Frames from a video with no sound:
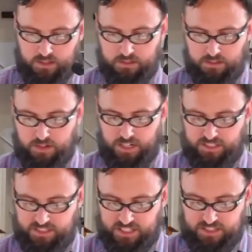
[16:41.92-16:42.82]

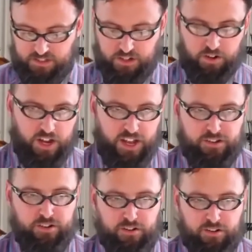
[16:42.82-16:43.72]
Christ as the
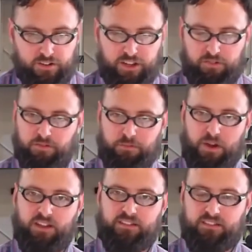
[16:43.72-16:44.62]
creator, he
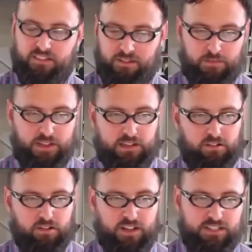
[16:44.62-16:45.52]
reminds them that
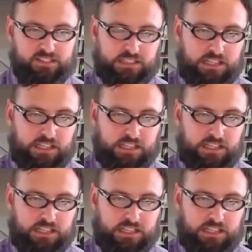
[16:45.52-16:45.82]
Christ,